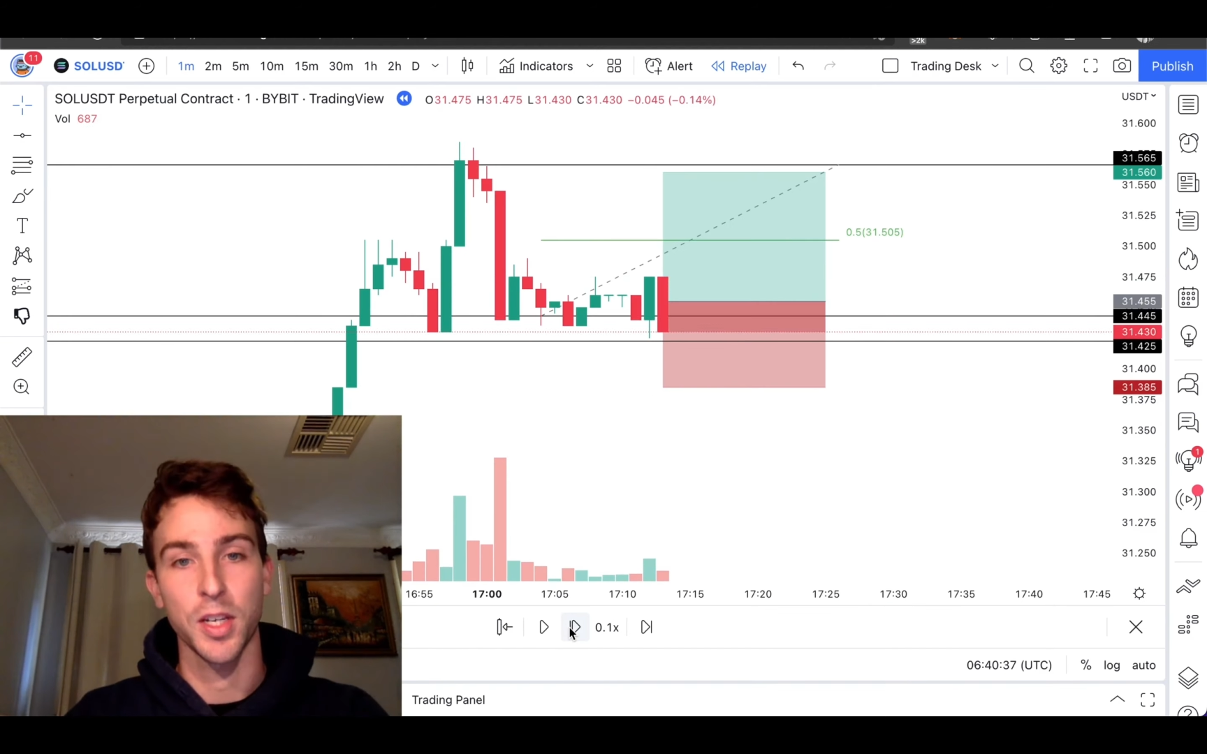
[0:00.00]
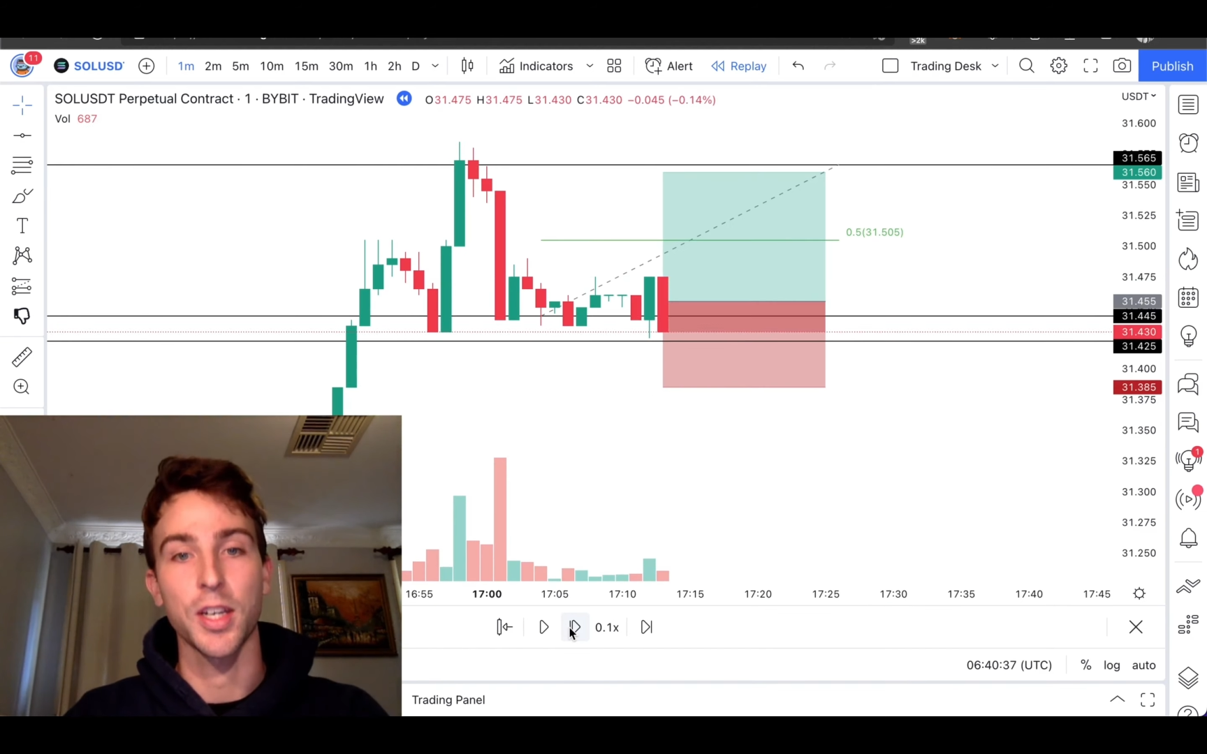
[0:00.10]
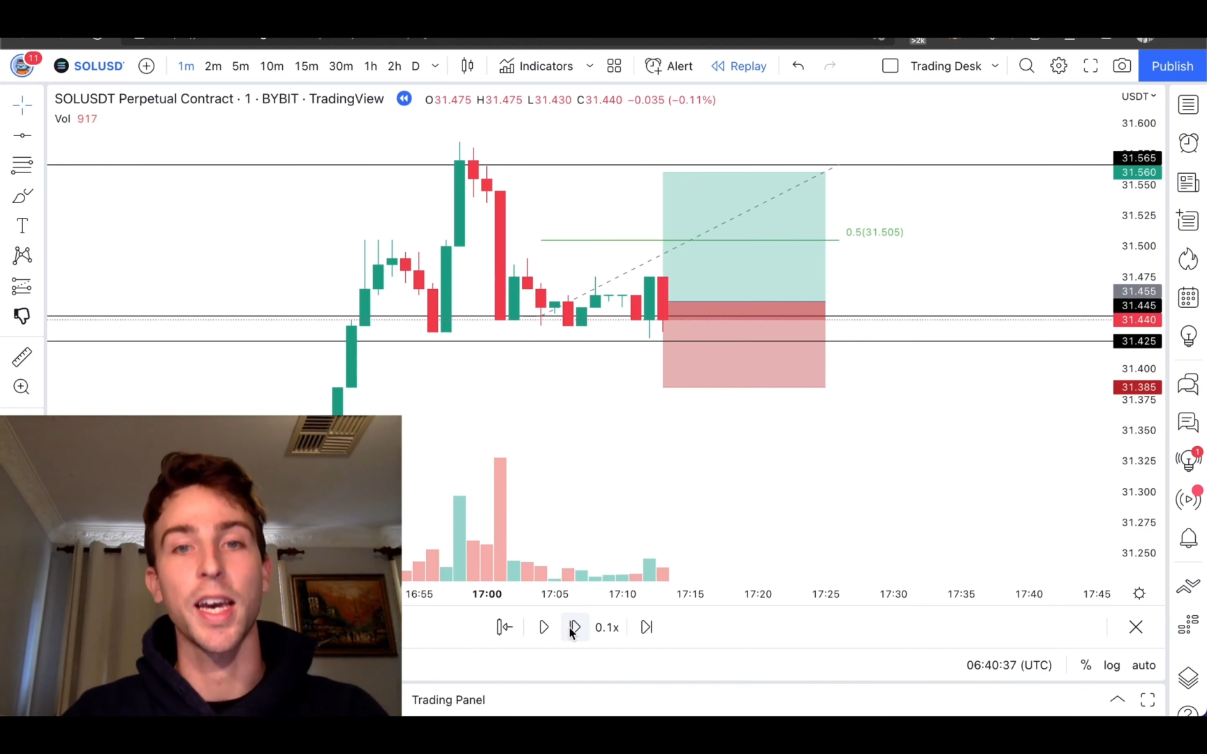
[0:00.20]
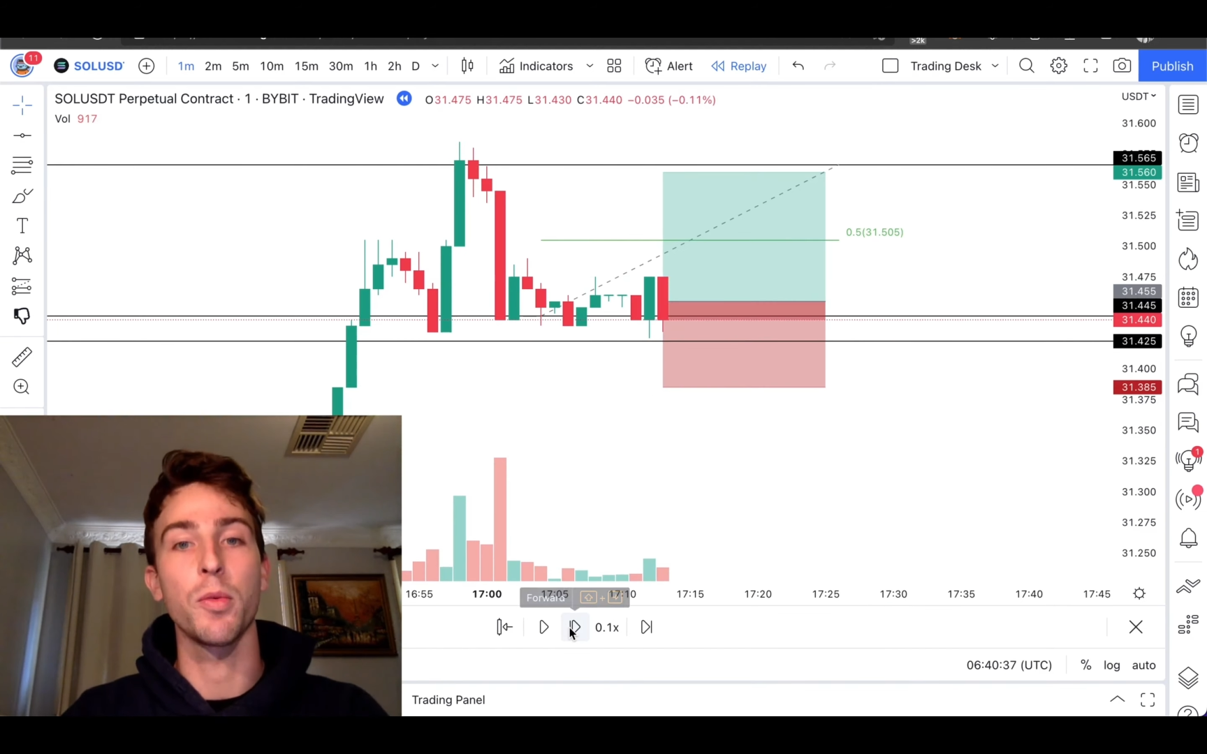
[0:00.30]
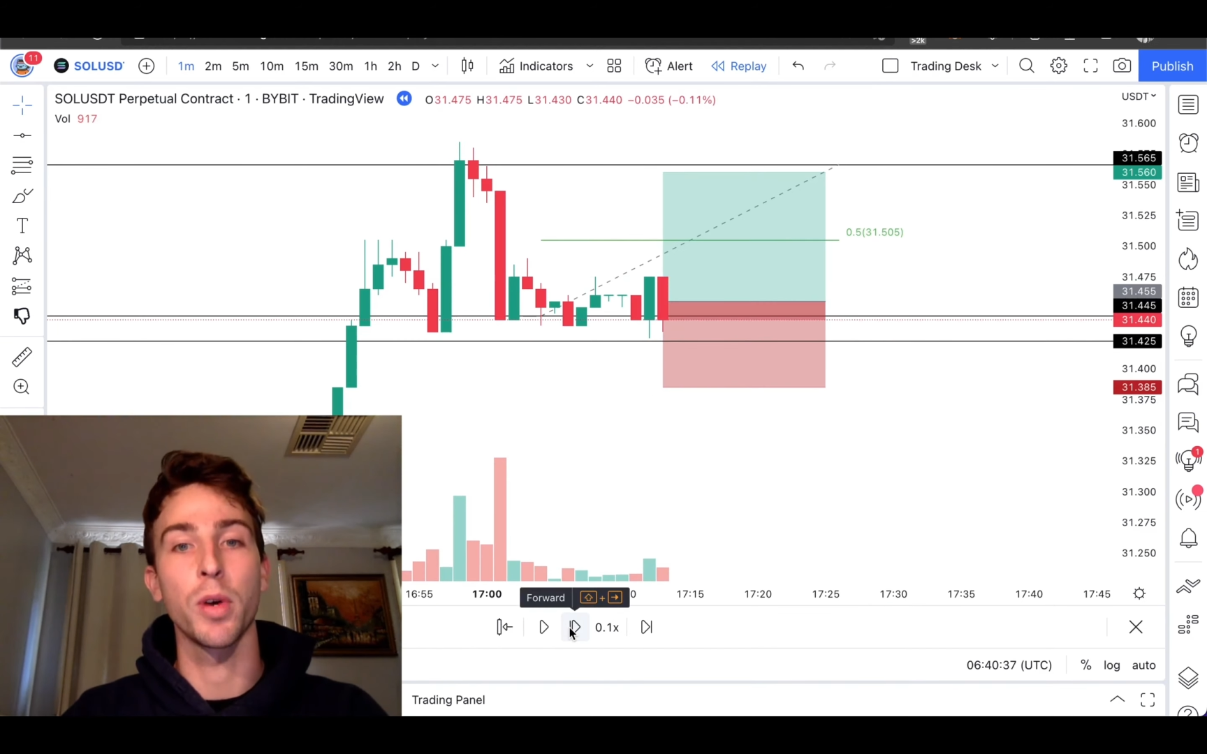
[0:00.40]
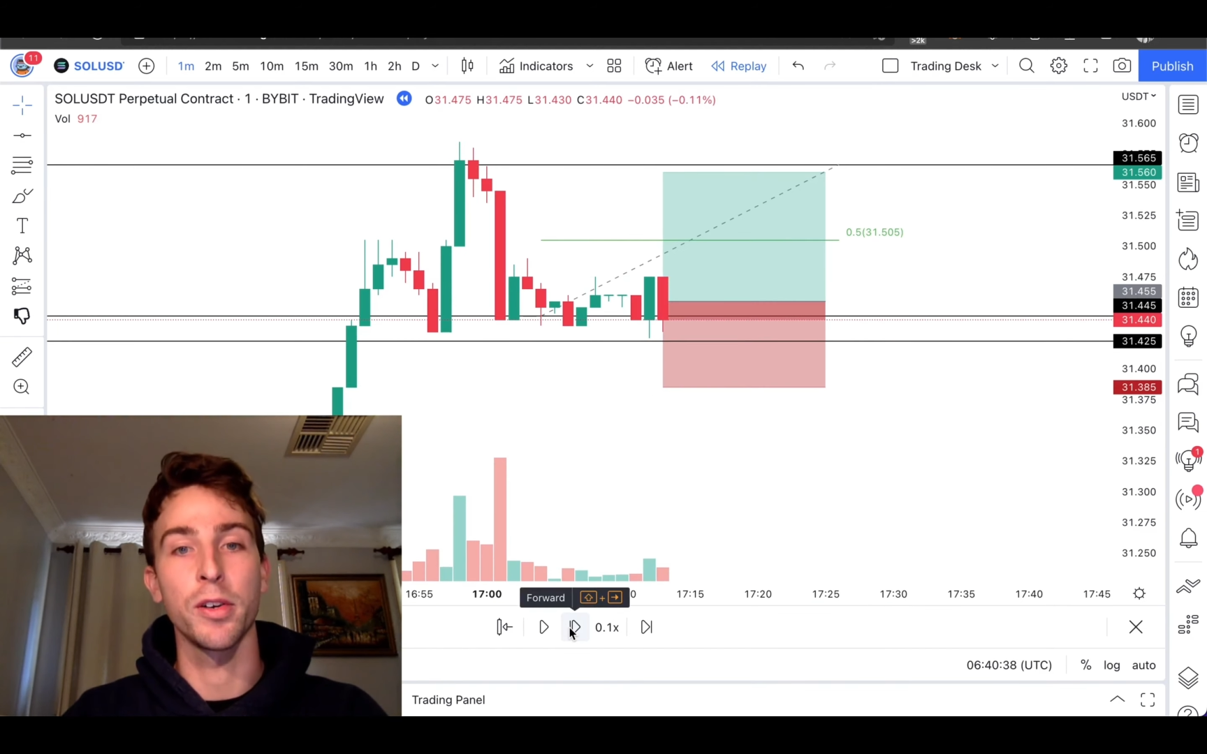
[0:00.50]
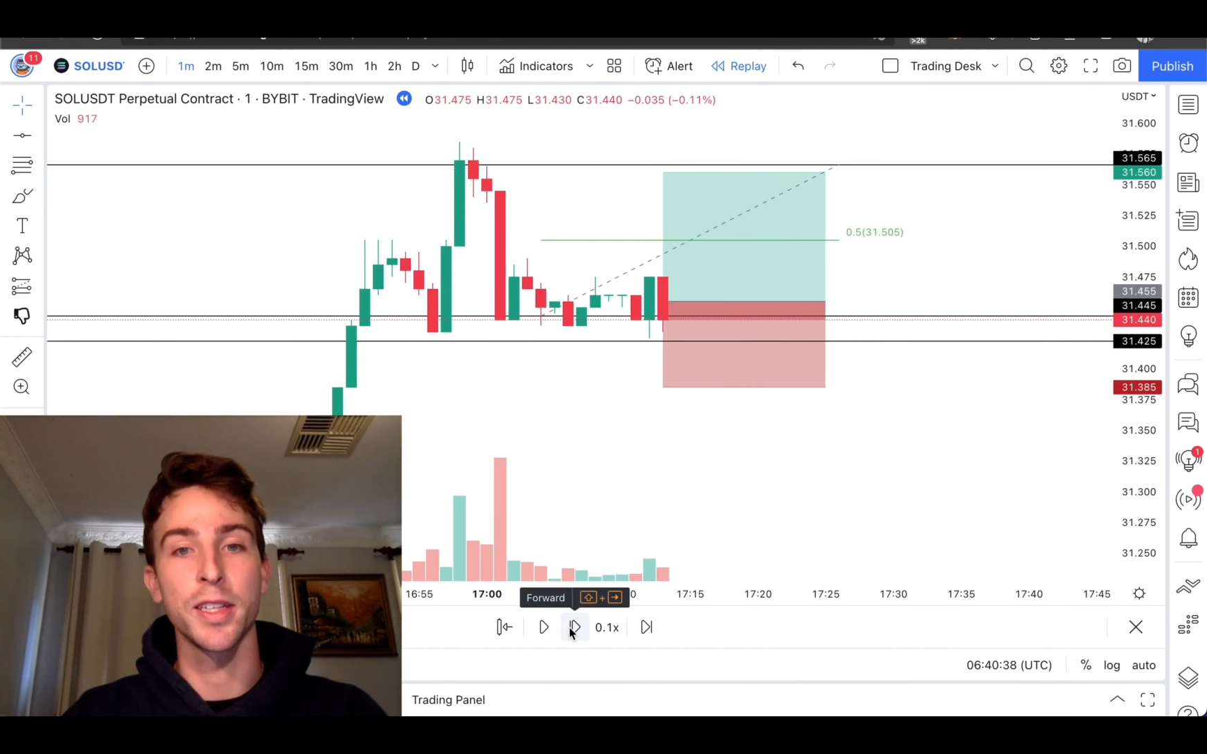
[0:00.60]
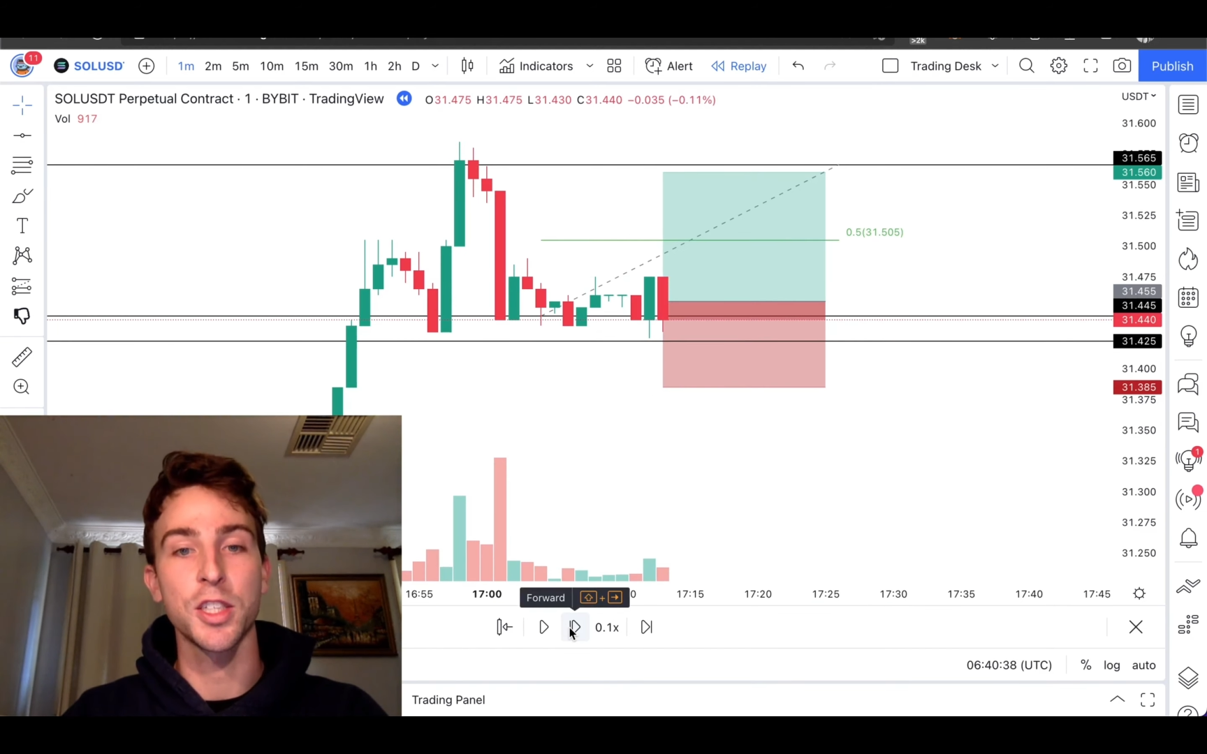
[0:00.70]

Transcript: Okay, we're in